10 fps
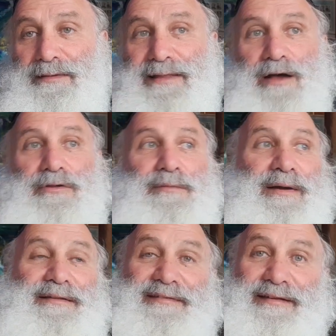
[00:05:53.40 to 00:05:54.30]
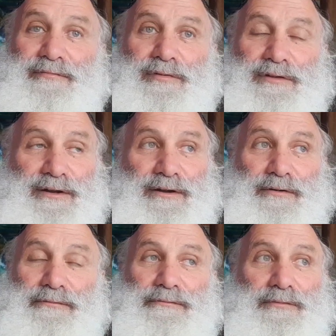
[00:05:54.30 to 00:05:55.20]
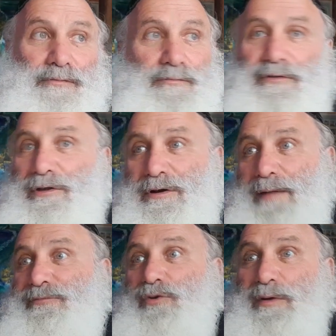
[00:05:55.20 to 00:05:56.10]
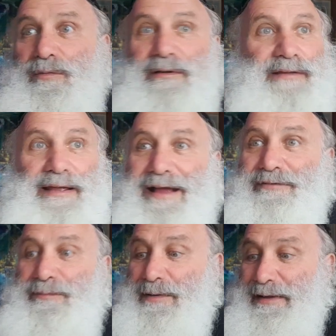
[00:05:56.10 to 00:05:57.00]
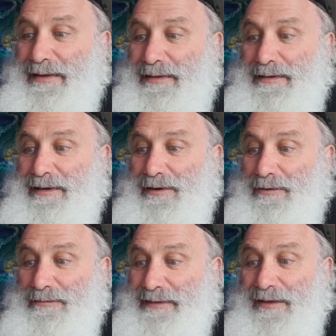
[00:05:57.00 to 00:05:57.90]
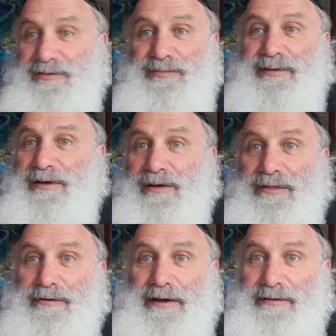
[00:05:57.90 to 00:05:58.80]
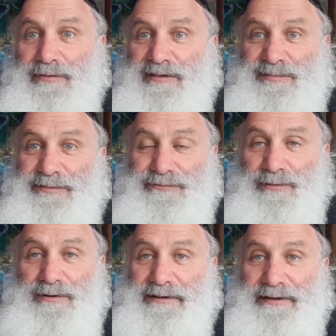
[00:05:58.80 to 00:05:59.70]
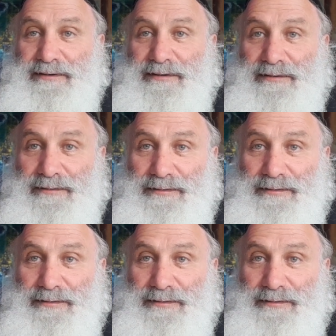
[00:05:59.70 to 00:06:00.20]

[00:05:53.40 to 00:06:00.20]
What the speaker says: Now, you might say, well, look, I'm doing what everybody, tells me all the great ones before did.